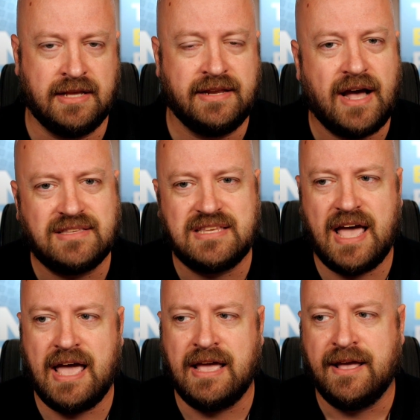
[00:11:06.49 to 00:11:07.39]
And I'd
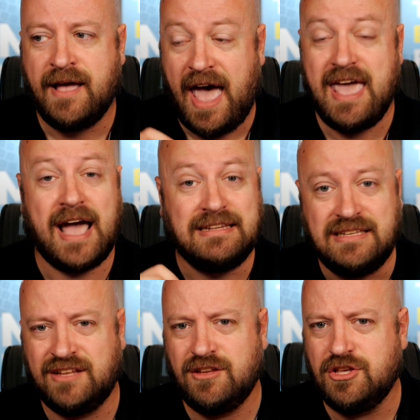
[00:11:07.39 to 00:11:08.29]
say, hey, I
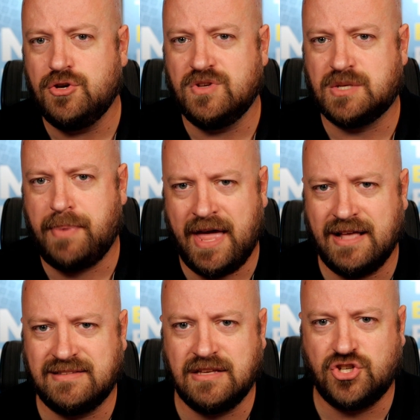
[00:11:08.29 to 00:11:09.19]
didn't use
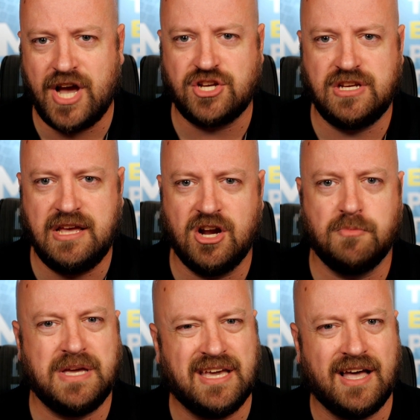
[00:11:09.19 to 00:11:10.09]
dependency injection here
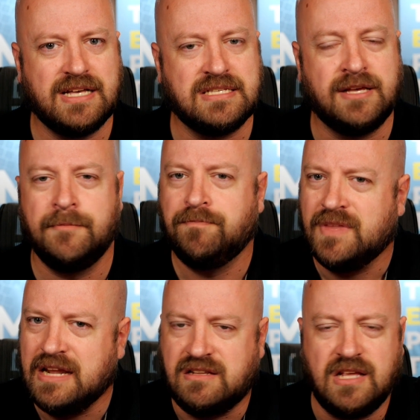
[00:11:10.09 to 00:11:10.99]
because
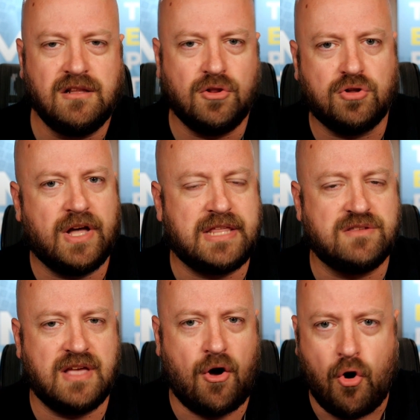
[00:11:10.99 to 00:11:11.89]
it didn't look like
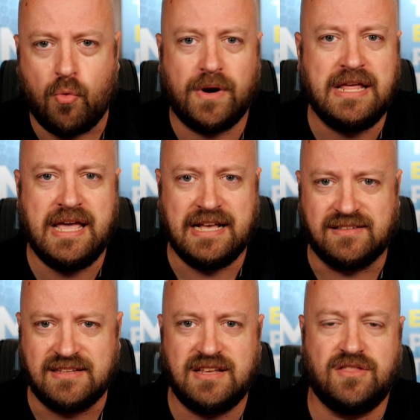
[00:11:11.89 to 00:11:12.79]
that's already
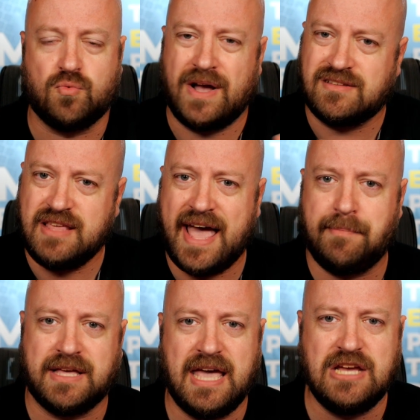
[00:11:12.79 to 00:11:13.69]
existing in the rest of the
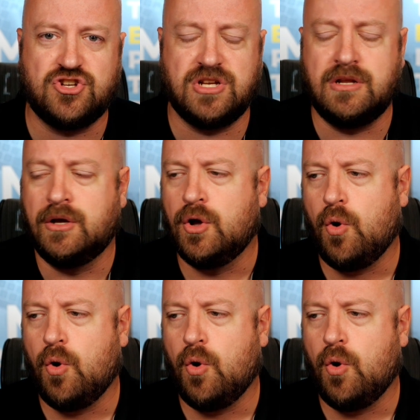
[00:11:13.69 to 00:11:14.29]
application.